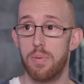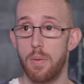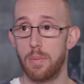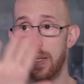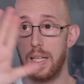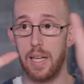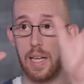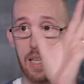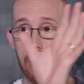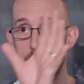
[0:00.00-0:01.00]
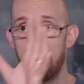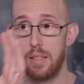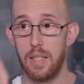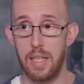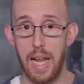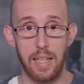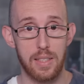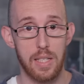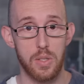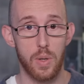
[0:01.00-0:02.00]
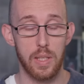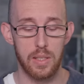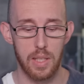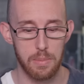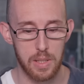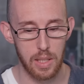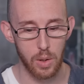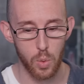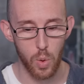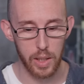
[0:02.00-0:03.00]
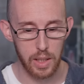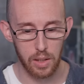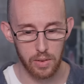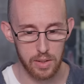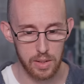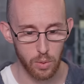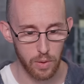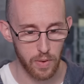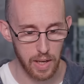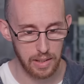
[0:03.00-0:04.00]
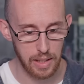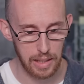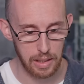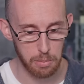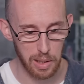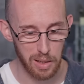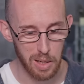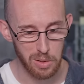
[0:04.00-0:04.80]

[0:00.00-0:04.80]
probably in the next entry because I'm still working on that, still refining that a little bit.